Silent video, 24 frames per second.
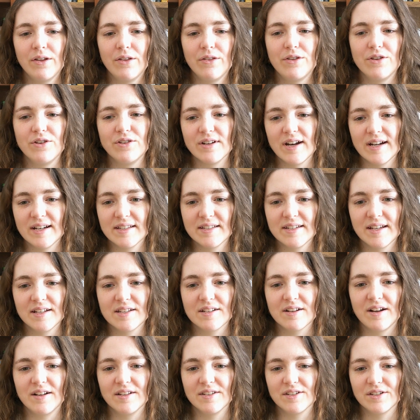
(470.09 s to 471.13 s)
the United
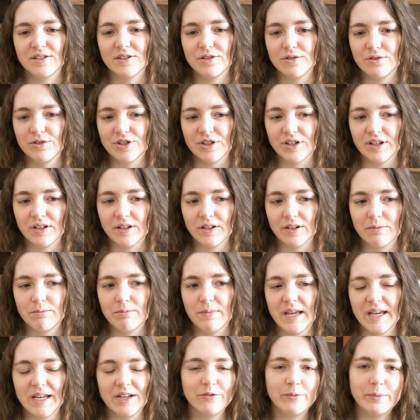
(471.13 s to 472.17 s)
States Constitution
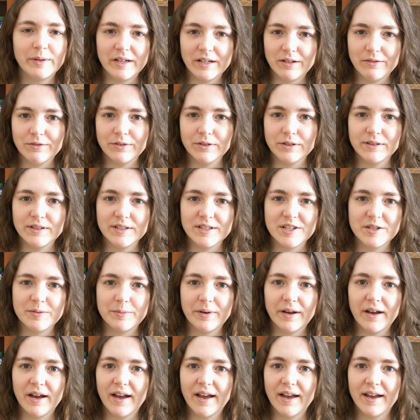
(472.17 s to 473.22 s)
may have been influenced
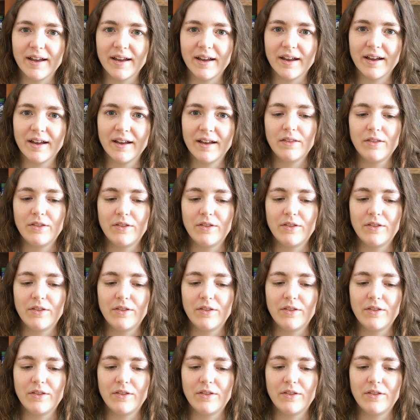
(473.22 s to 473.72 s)
by